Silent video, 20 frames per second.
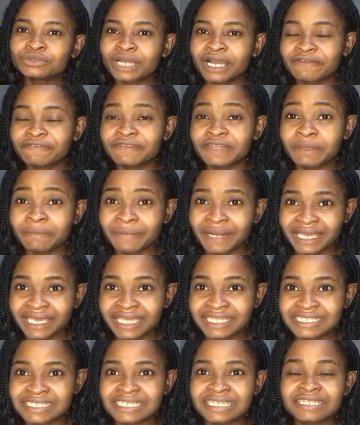affiliate
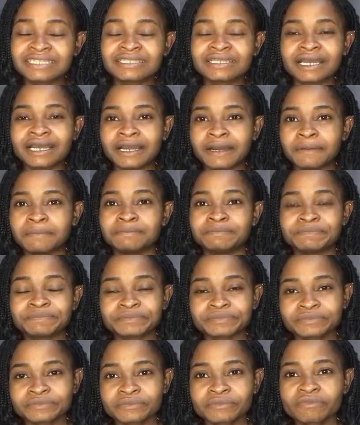marketing
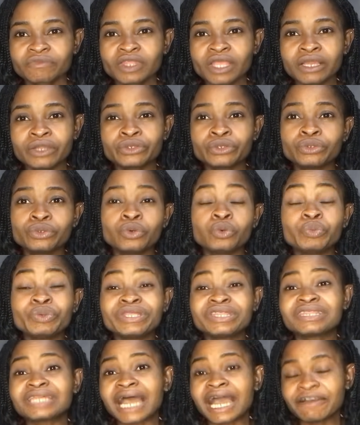you know,
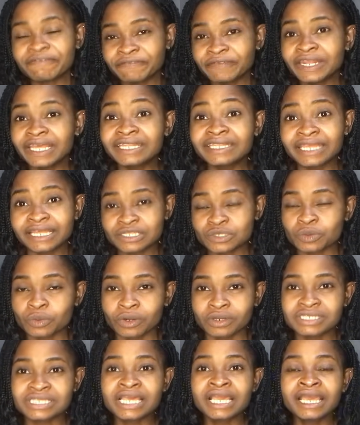with affiliate
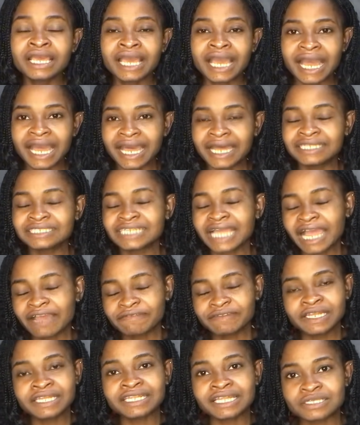networks, and
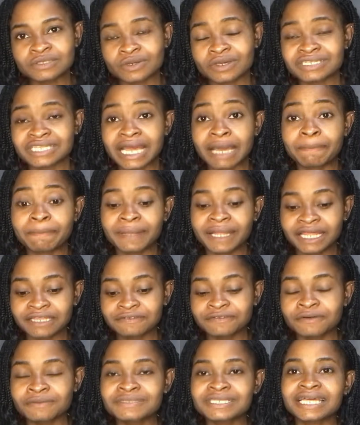affiliate networks are
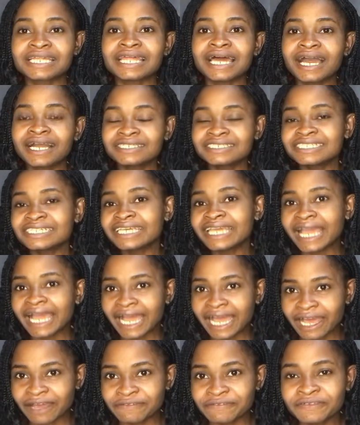platforms that actually
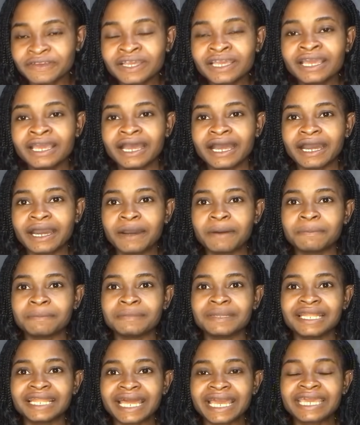have
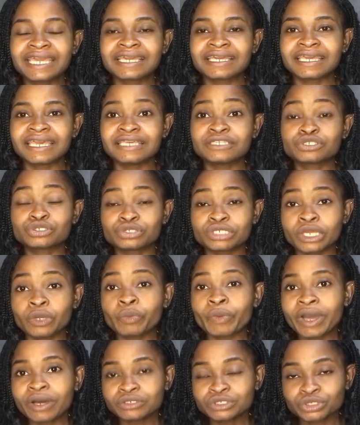like a
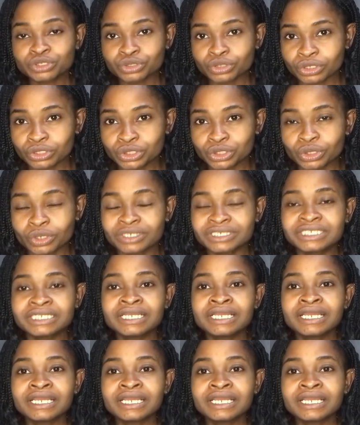well-structured